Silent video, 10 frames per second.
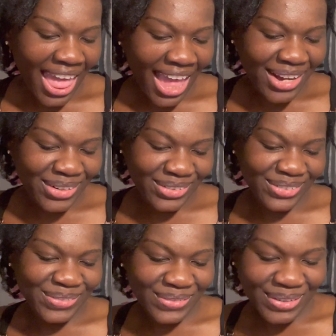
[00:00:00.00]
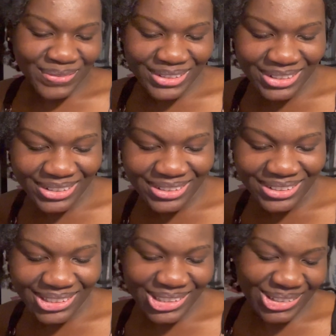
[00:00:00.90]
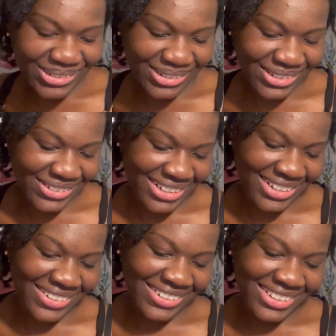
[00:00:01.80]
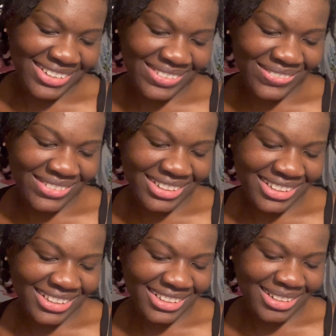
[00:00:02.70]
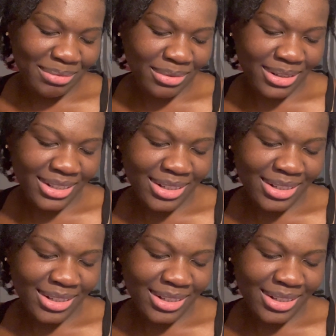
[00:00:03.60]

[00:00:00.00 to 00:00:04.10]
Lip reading: I don't know the number. Don't worry, I'm going to block this number.